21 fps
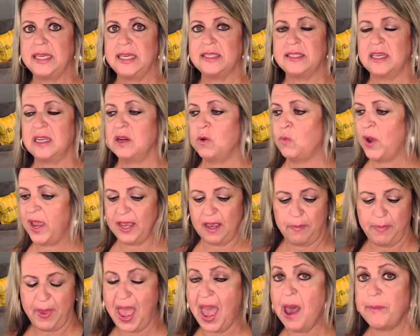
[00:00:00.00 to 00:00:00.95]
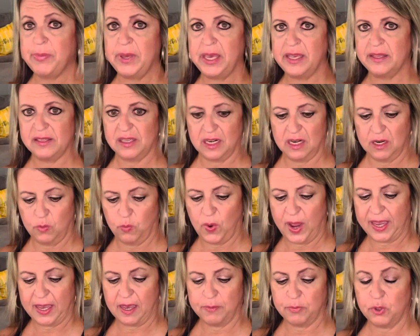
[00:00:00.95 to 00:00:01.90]
Is he going to wake up happy? Is he going to
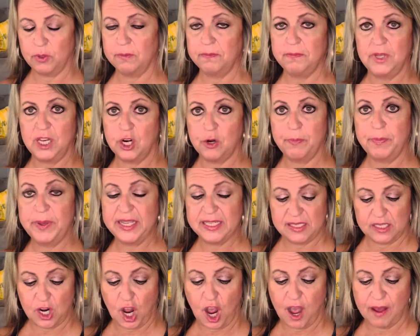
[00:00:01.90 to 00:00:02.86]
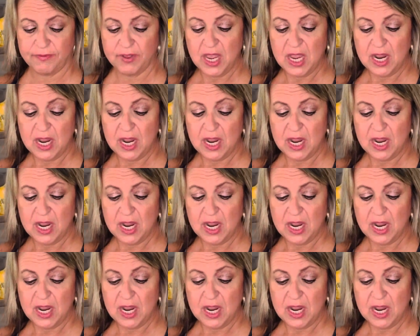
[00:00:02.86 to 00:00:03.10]
wake up, pissed off?